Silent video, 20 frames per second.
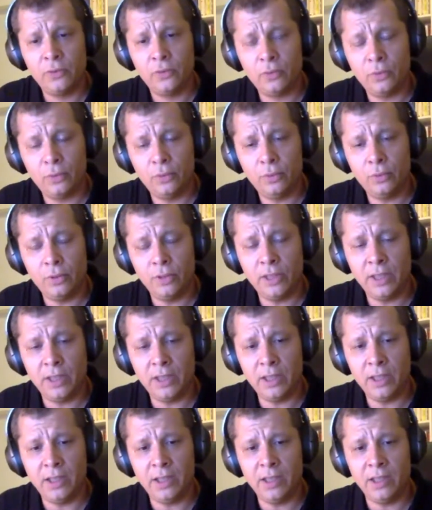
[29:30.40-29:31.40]
to
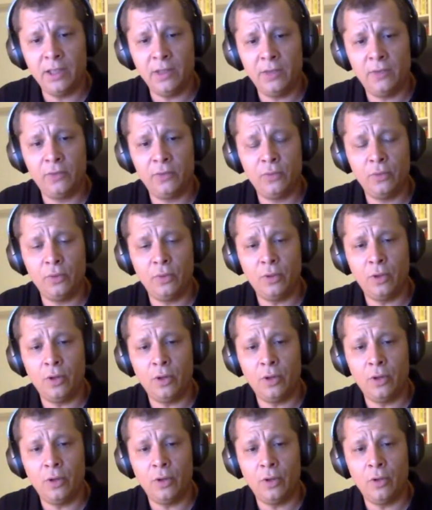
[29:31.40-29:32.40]
a
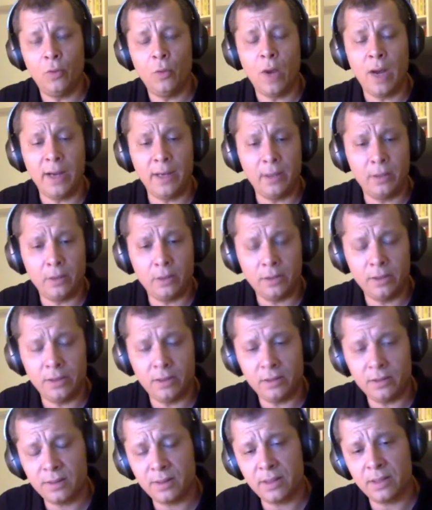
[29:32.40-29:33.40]
wider
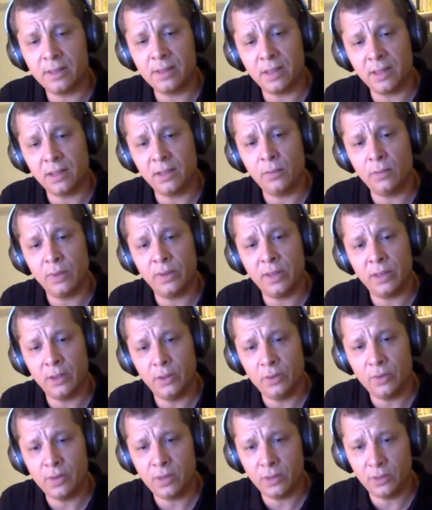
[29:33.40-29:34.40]
audience exactly what they're
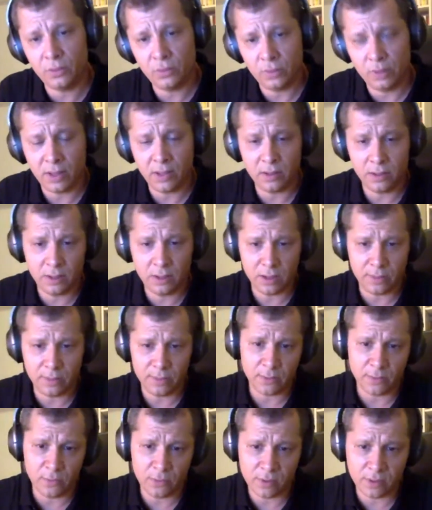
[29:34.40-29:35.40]
using today in
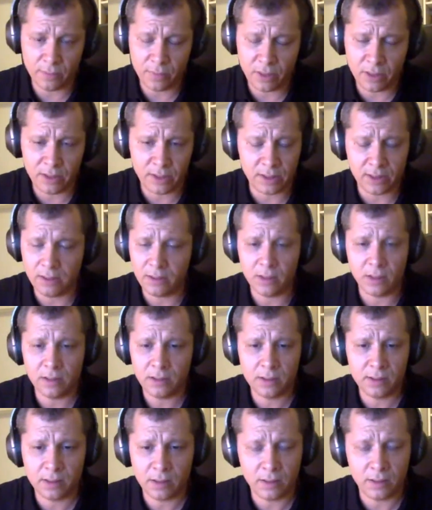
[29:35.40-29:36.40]
terms of usability, then
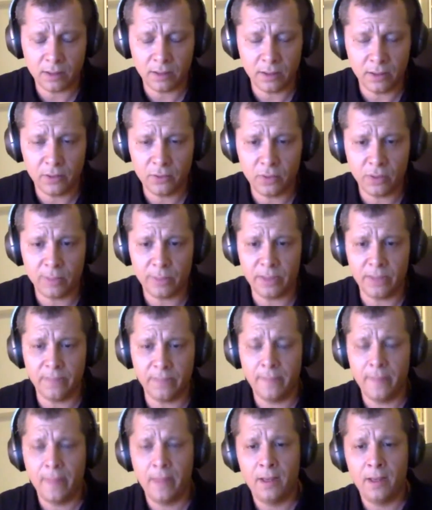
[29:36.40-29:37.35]
it's not going to happen.